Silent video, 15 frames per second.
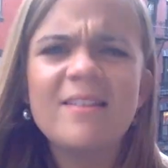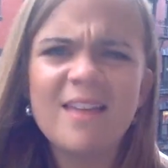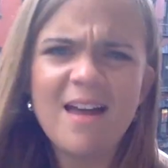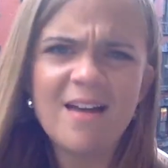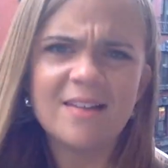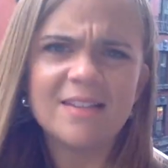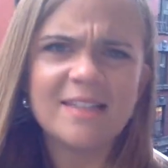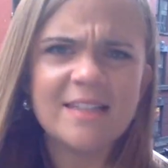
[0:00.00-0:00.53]

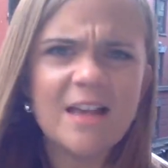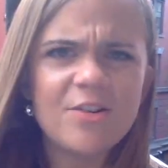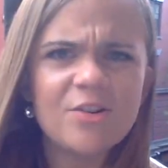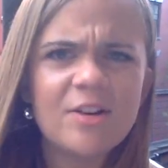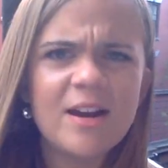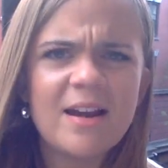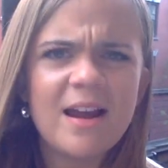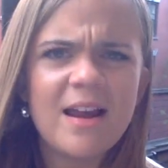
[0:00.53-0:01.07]
Yeah, it's
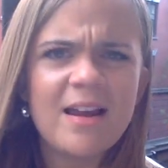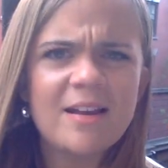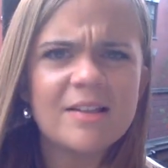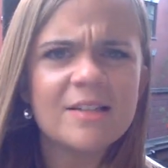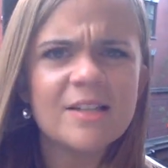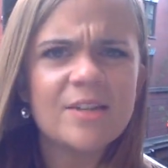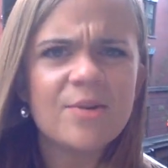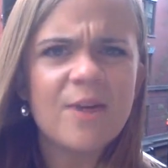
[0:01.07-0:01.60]
Saturday night
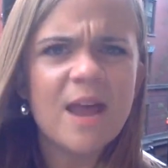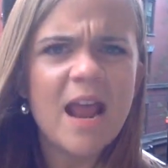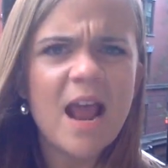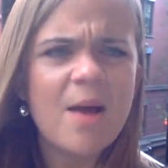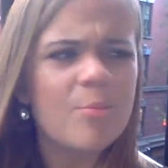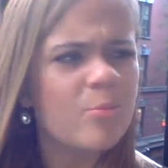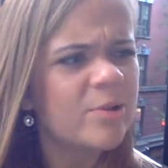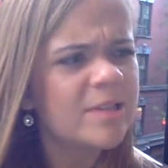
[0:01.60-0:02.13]
at 2
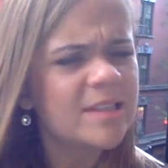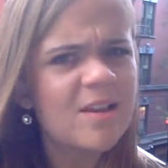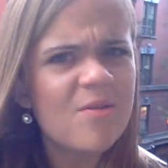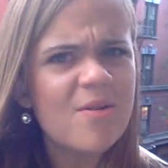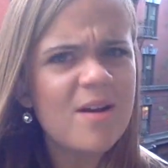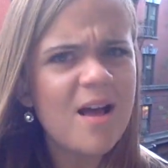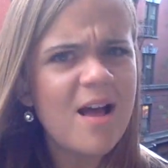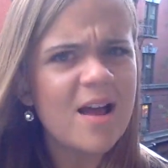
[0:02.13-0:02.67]
a.m. What's
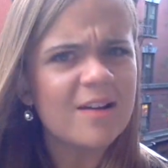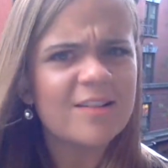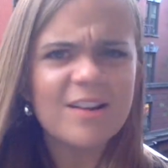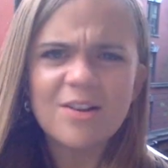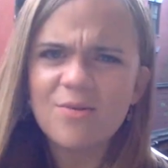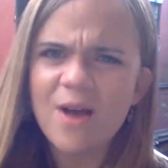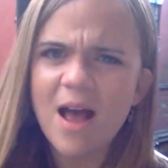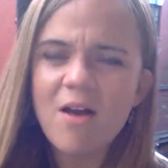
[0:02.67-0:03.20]
going on? Are
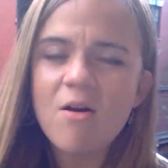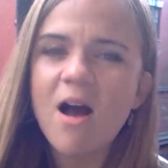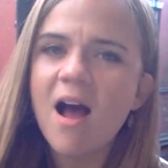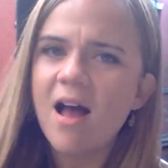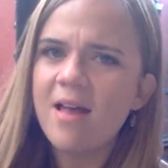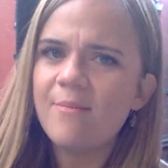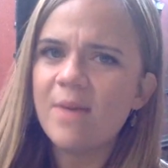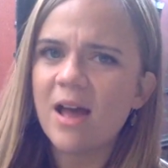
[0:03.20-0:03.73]
you out?
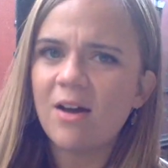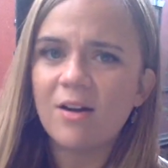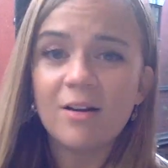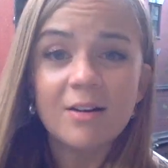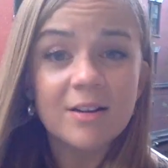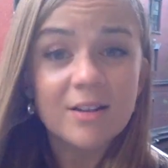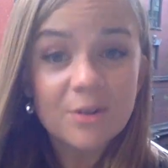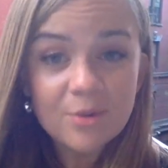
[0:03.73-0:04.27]
I'm out.
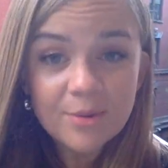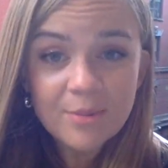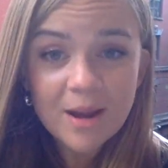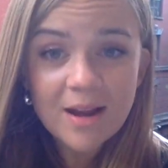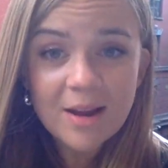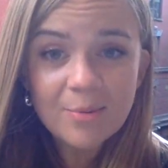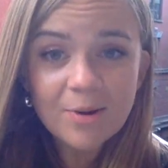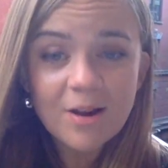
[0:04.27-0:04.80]
Are you in my
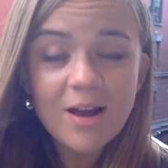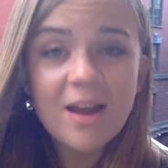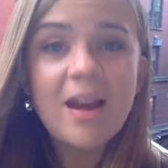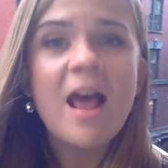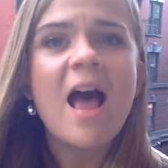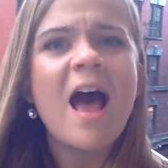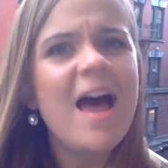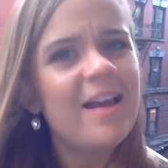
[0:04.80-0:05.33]
neighborhood?
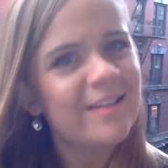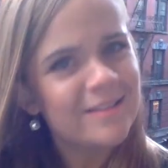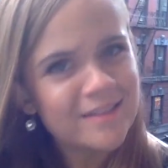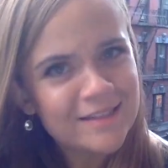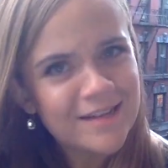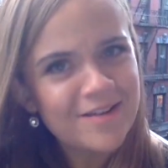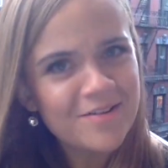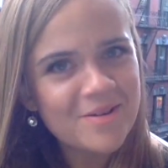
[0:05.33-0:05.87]
I can
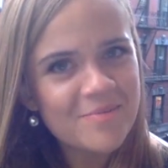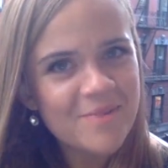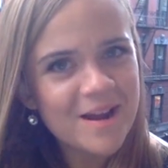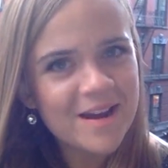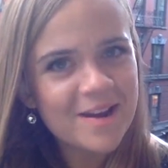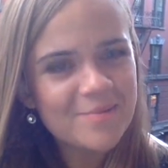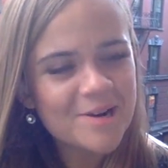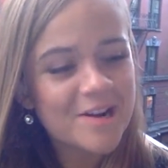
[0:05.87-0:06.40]
see you're in my
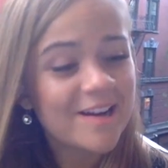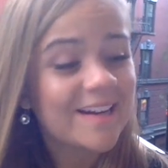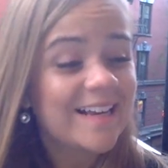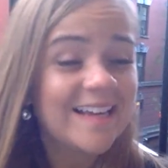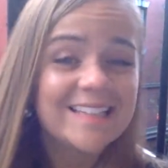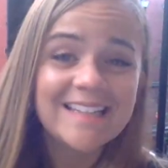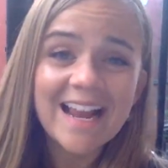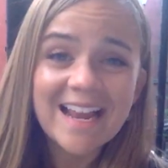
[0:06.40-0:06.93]
neighborhood
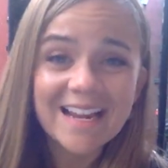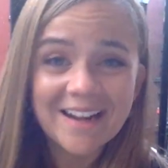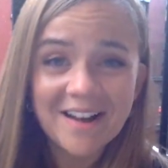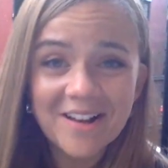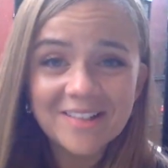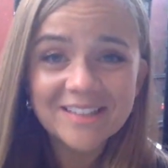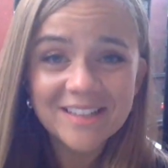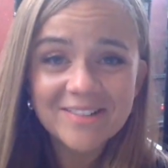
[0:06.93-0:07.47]
because I can
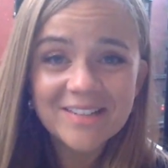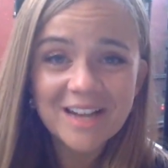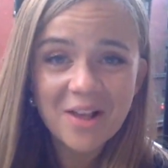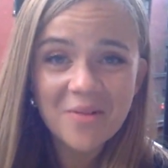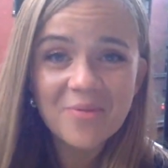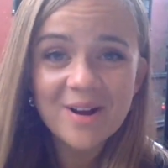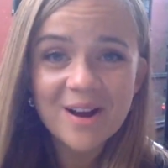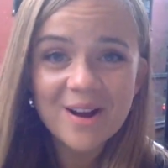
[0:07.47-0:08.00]
also
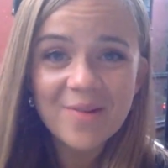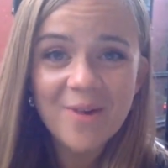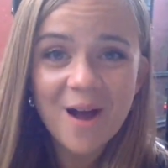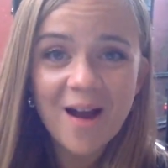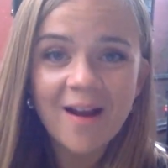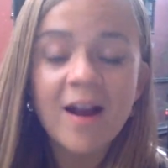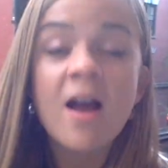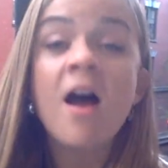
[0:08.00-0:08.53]
tell where you
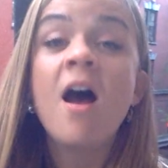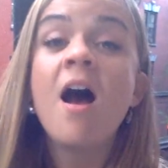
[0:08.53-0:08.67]
are.